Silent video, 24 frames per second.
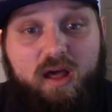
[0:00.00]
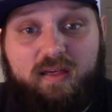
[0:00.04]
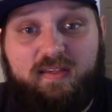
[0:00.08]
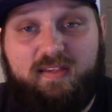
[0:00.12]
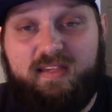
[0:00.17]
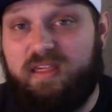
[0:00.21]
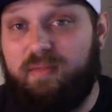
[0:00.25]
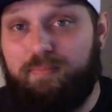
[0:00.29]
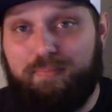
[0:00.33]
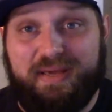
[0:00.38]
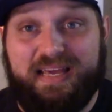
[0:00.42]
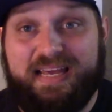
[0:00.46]

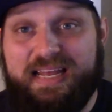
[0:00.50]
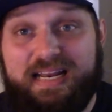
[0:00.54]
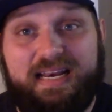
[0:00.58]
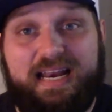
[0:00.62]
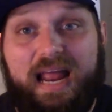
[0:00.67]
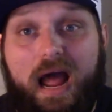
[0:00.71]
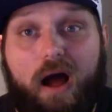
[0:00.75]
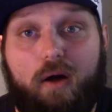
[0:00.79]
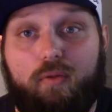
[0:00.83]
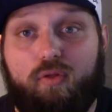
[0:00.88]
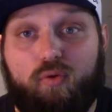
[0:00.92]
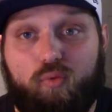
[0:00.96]
speed
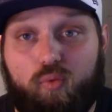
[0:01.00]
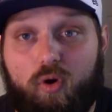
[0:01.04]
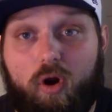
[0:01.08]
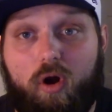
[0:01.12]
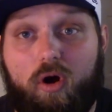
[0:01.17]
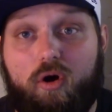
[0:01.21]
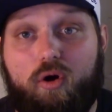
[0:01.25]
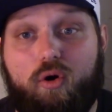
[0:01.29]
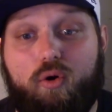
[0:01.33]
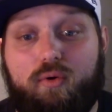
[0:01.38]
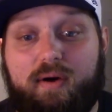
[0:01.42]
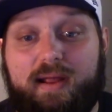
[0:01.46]
down the
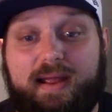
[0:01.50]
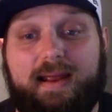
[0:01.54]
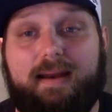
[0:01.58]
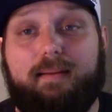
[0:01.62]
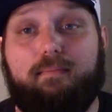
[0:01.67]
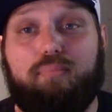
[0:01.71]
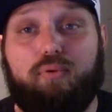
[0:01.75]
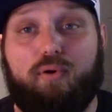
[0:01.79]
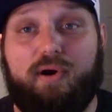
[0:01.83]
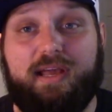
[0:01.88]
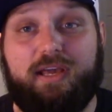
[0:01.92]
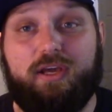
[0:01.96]
road
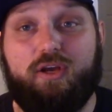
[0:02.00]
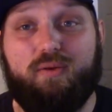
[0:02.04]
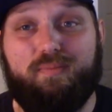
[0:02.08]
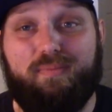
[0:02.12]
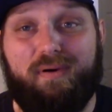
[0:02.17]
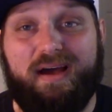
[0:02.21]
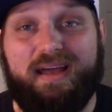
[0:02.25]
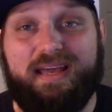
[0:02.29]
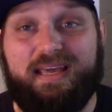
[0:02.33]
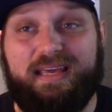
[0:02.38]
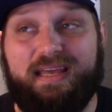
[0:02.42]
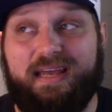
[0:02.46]
and break your
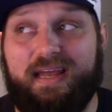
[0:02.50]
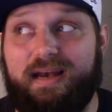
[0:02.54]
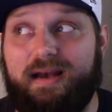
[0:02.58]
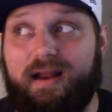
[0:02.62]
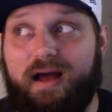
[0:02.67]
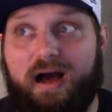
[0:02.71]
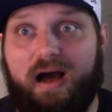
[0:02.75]
bike in.